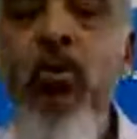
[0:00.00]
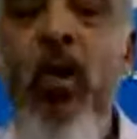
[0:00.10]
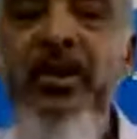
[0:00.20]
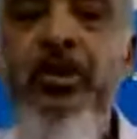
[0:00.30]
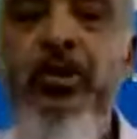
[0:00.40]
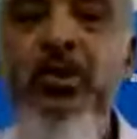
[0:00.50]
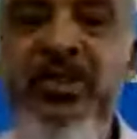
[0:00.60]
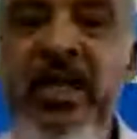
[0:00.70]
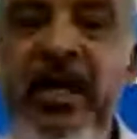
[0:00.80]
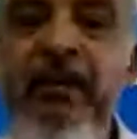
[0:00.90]
want to
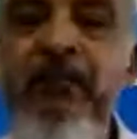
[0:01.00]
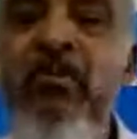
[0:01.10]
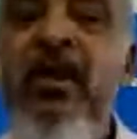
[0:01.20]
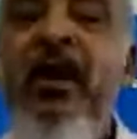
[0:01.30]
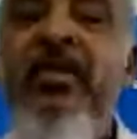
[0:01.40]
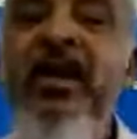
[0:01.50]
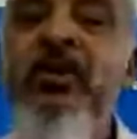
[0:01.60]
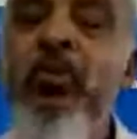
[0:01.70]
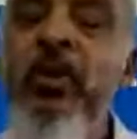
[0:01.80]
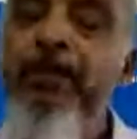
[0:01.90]
see that
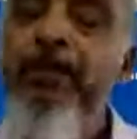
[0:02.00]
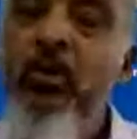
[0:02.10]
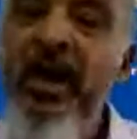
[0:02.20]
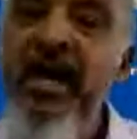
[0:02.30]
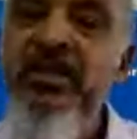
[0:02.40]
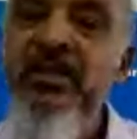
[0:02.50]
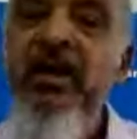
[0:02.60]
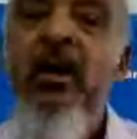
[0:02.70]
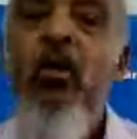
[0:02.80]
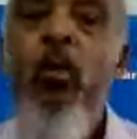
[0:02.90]
we progress.
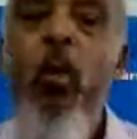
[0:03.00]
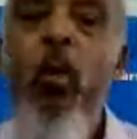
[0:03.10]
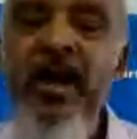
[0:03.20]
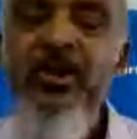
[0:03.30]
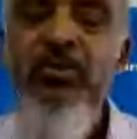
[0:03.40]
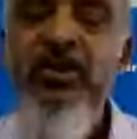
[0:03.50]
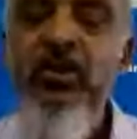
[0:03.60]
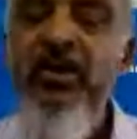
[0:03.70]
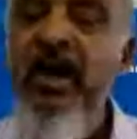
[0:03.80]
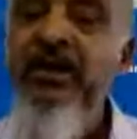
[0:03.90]
Why do we do
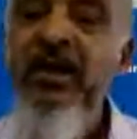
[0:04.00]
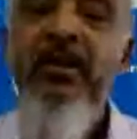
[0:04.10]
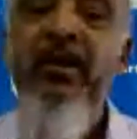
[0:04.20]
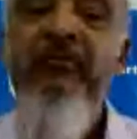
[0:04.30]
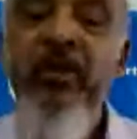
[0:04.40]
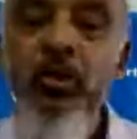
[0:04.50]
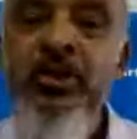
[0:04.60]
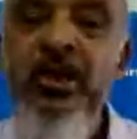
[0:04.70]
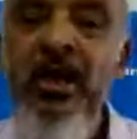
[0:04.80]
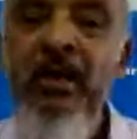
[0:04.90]
that? The future